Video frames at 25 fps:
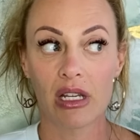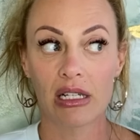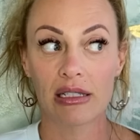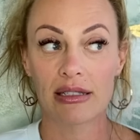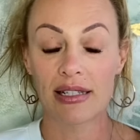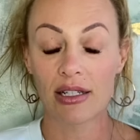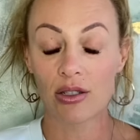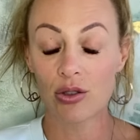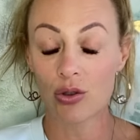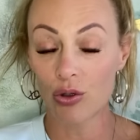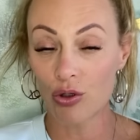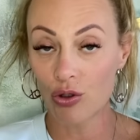
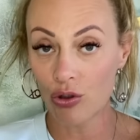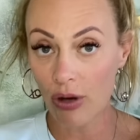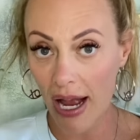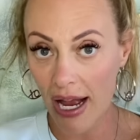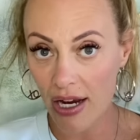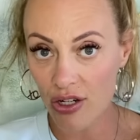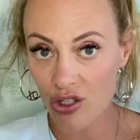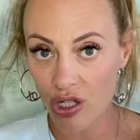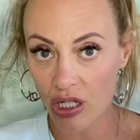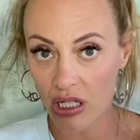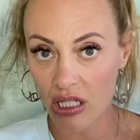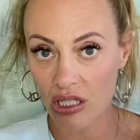Sexual
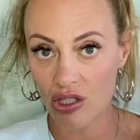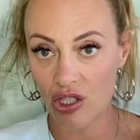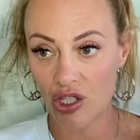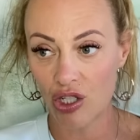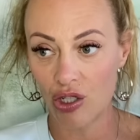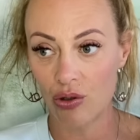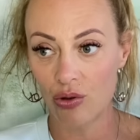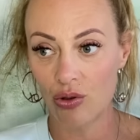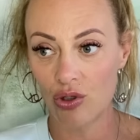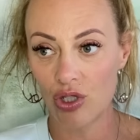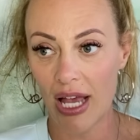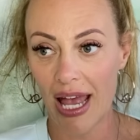attraction is
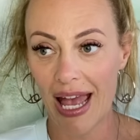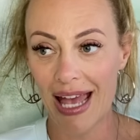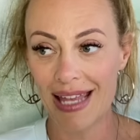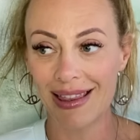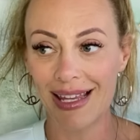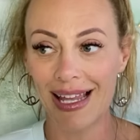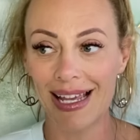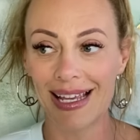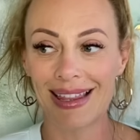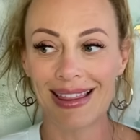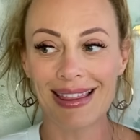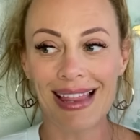huge. And
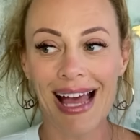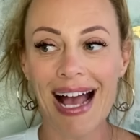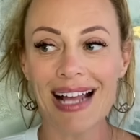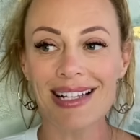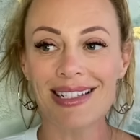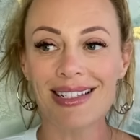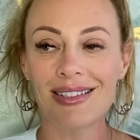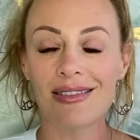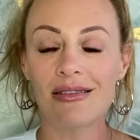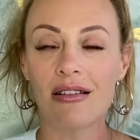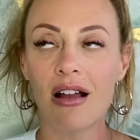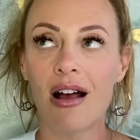like,
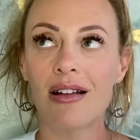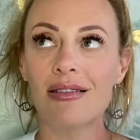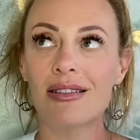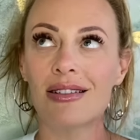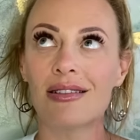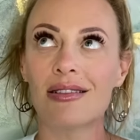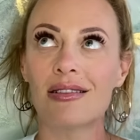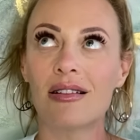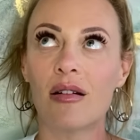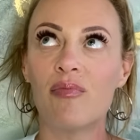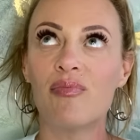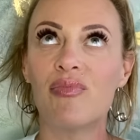that's not
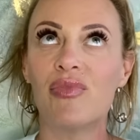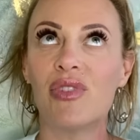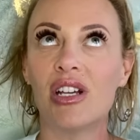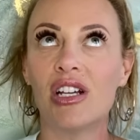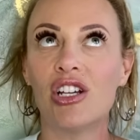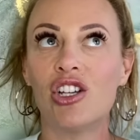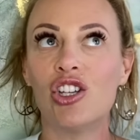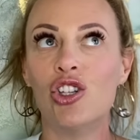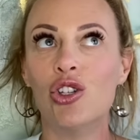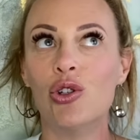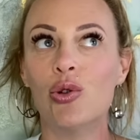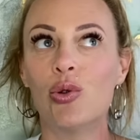
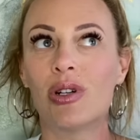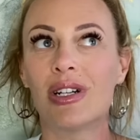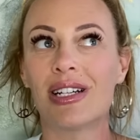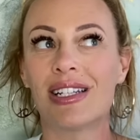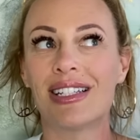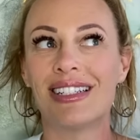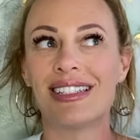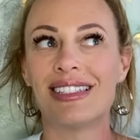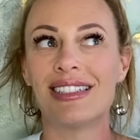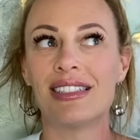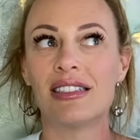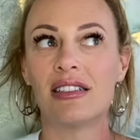something you
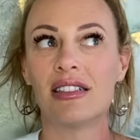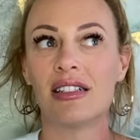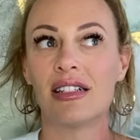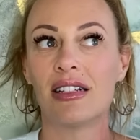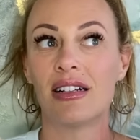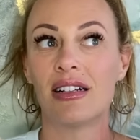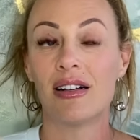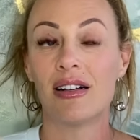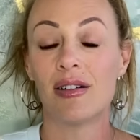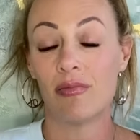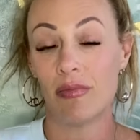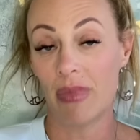can
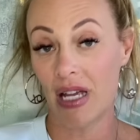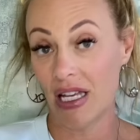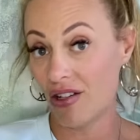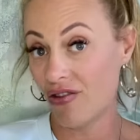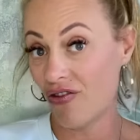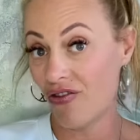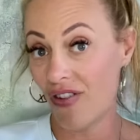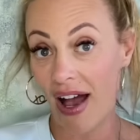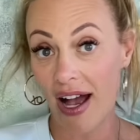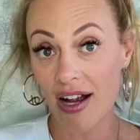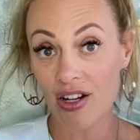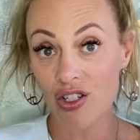
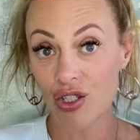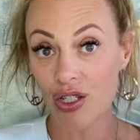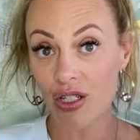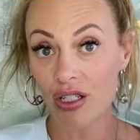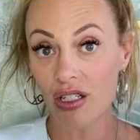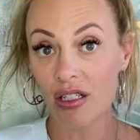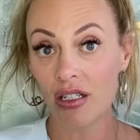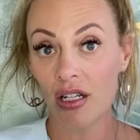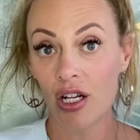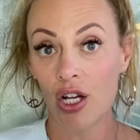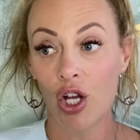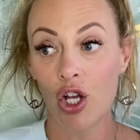
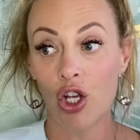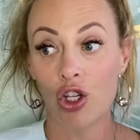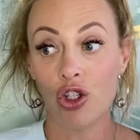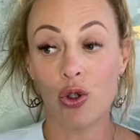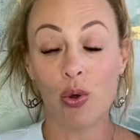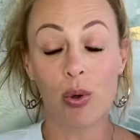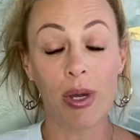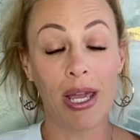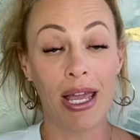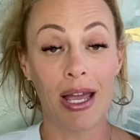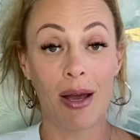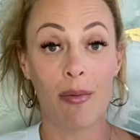manufacture.
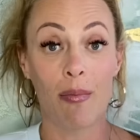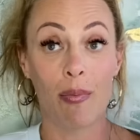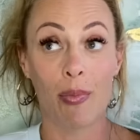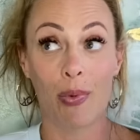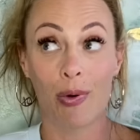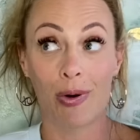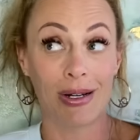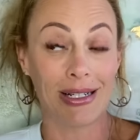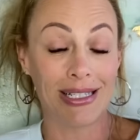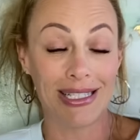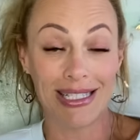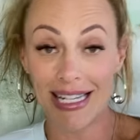You can't
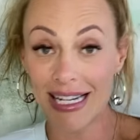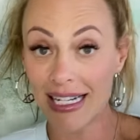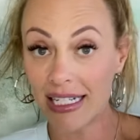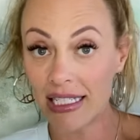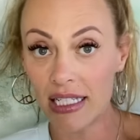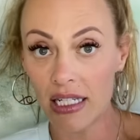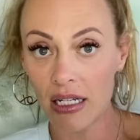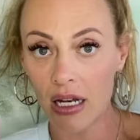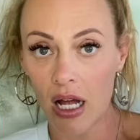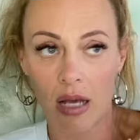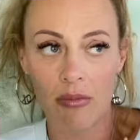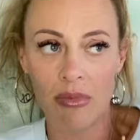predict
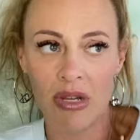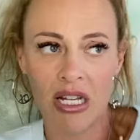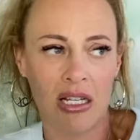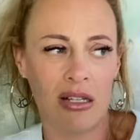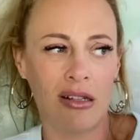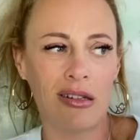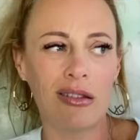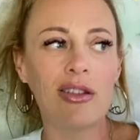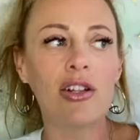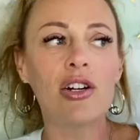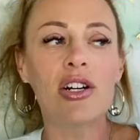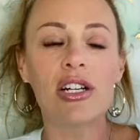it. I mean,
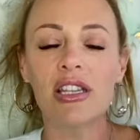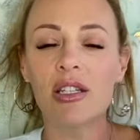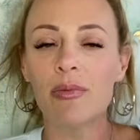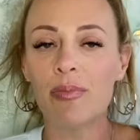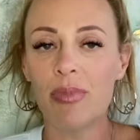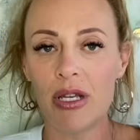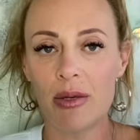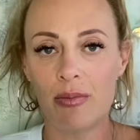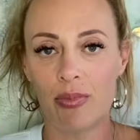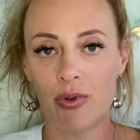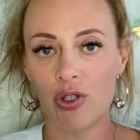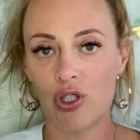look at the
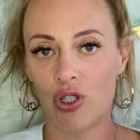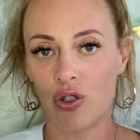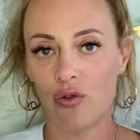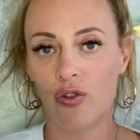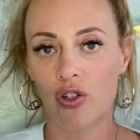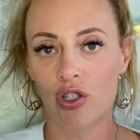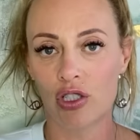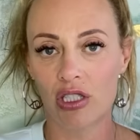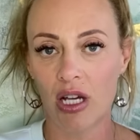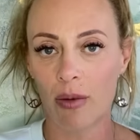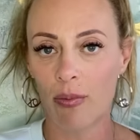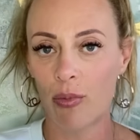people you've
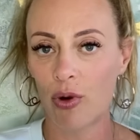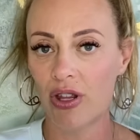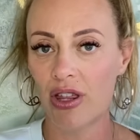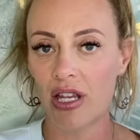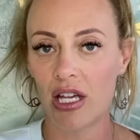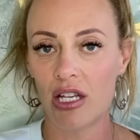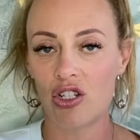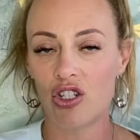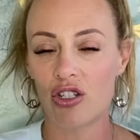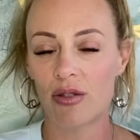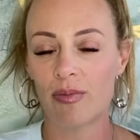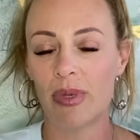hooked up with
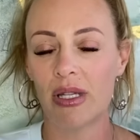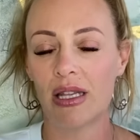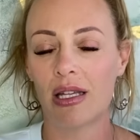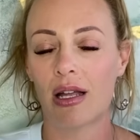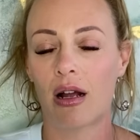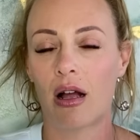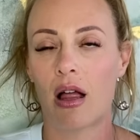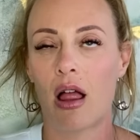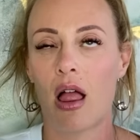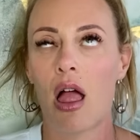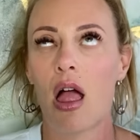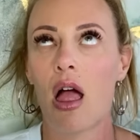and just been
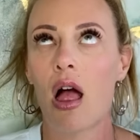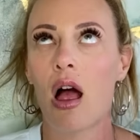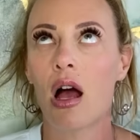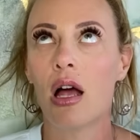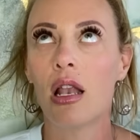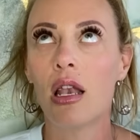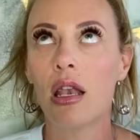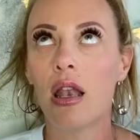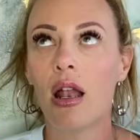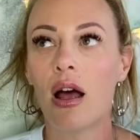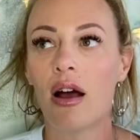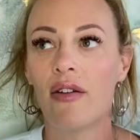like, oh, I
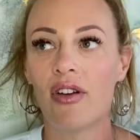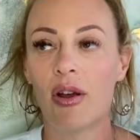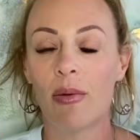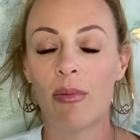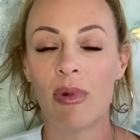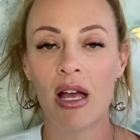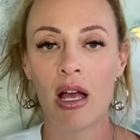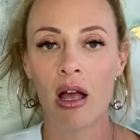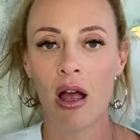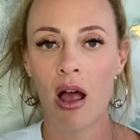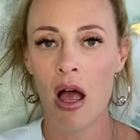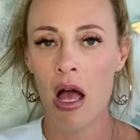love him.
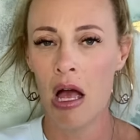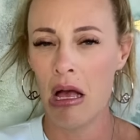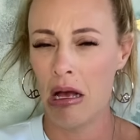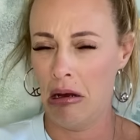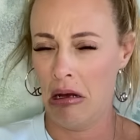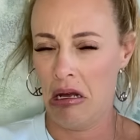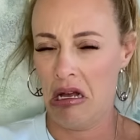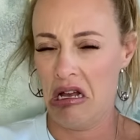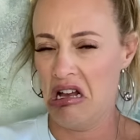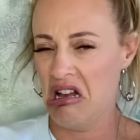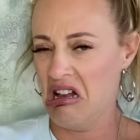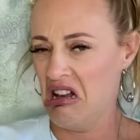
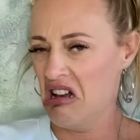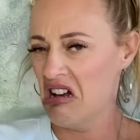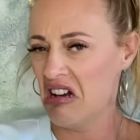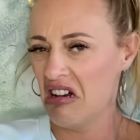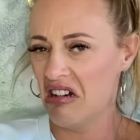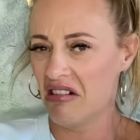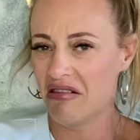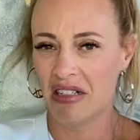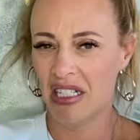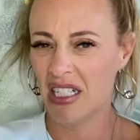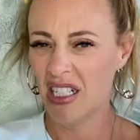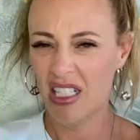
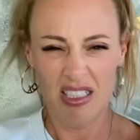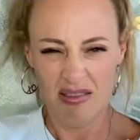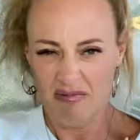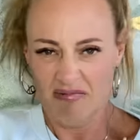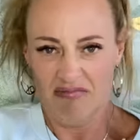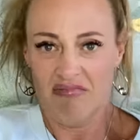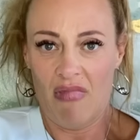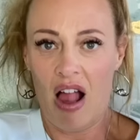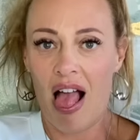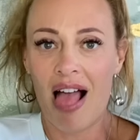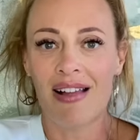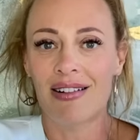Oh,
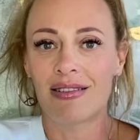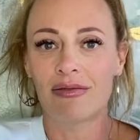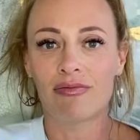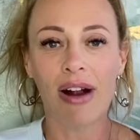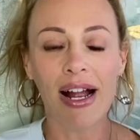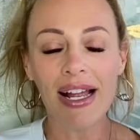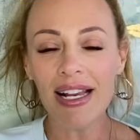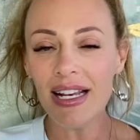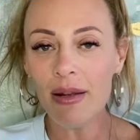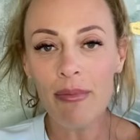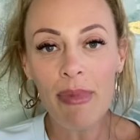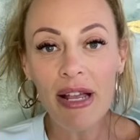blech,
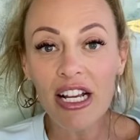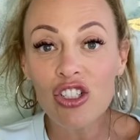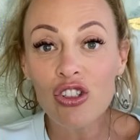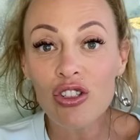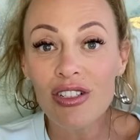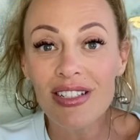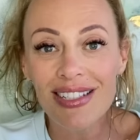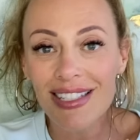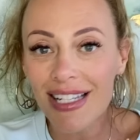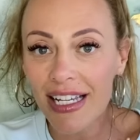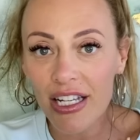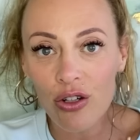right? It makes your
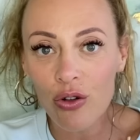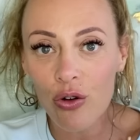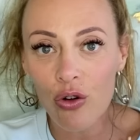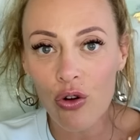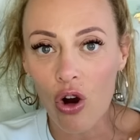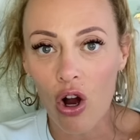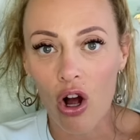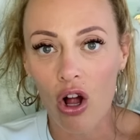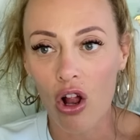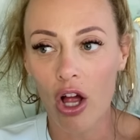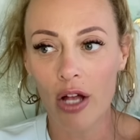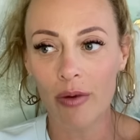skin
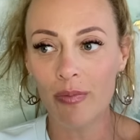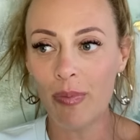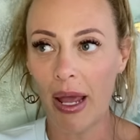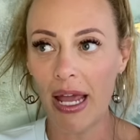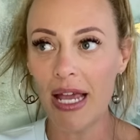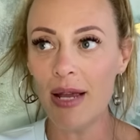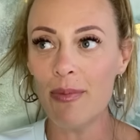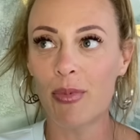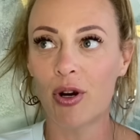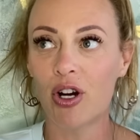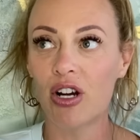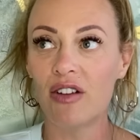crawl on
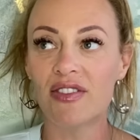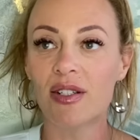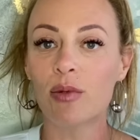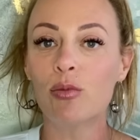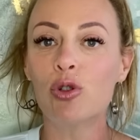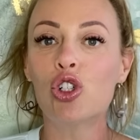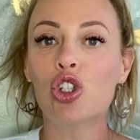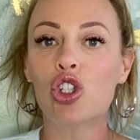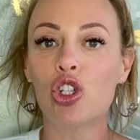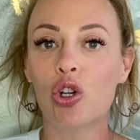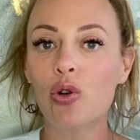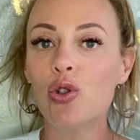paper. If
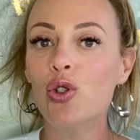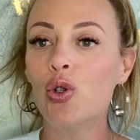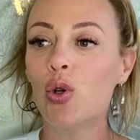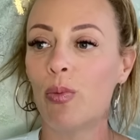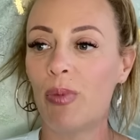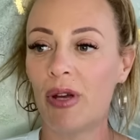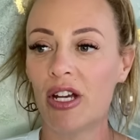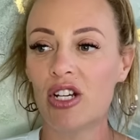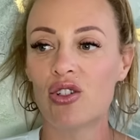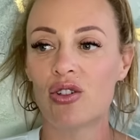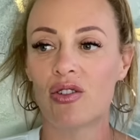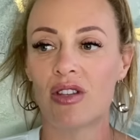someone showed you a
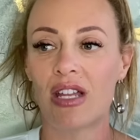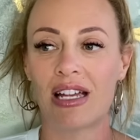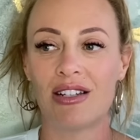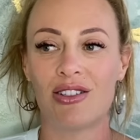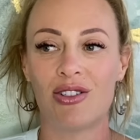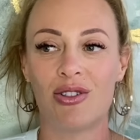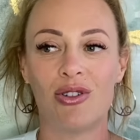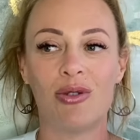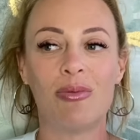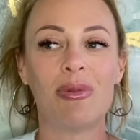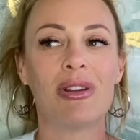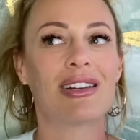picture of that
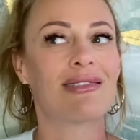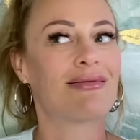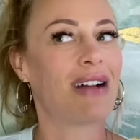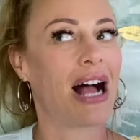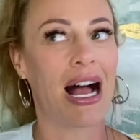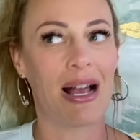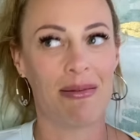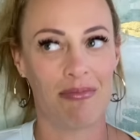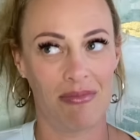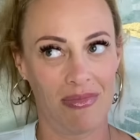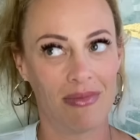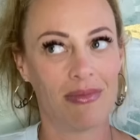dude, you'd be like,
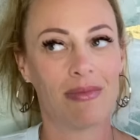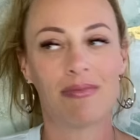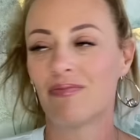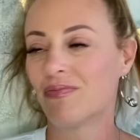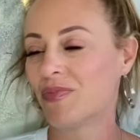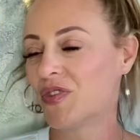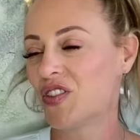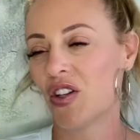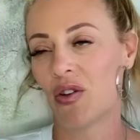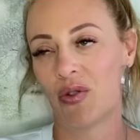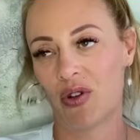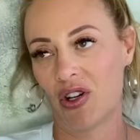I'm
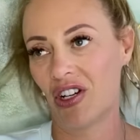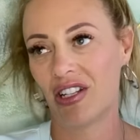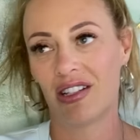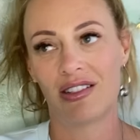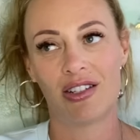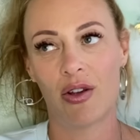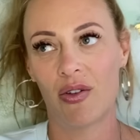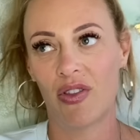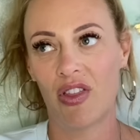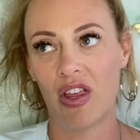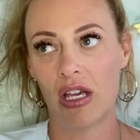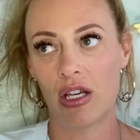so good.
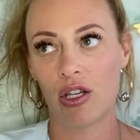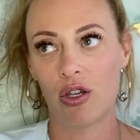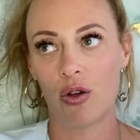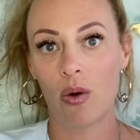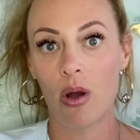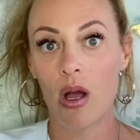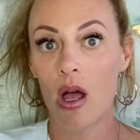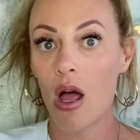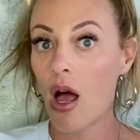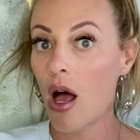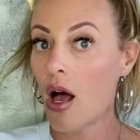No, thank you.